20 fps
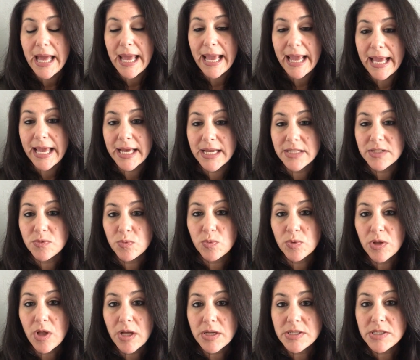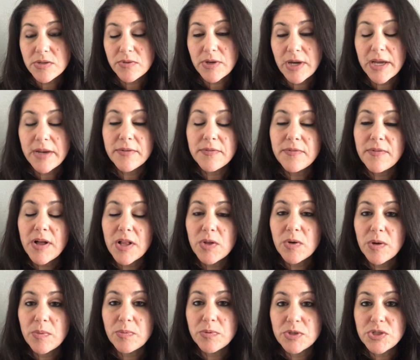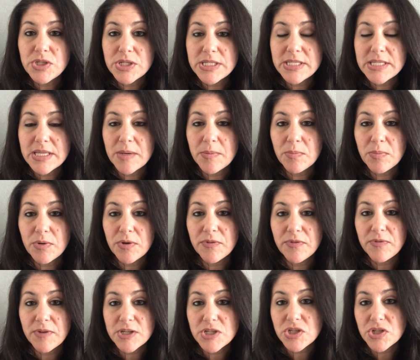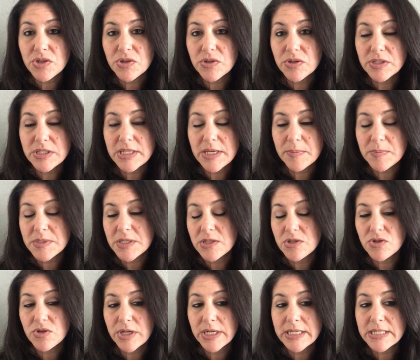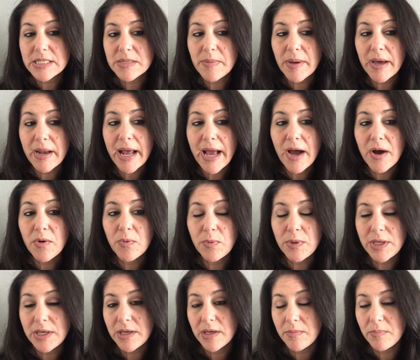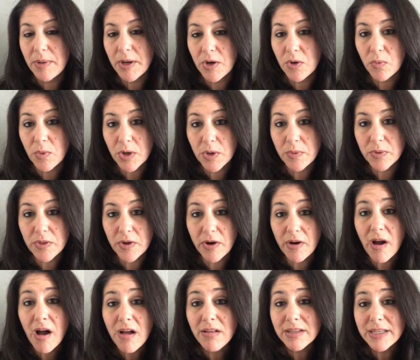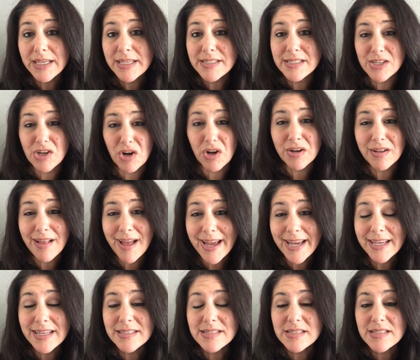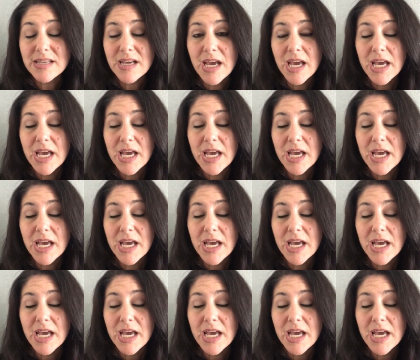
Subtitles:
And we'll also kind of follow up with just some professional tips and tricks about how we can better work with our colleagues and our clients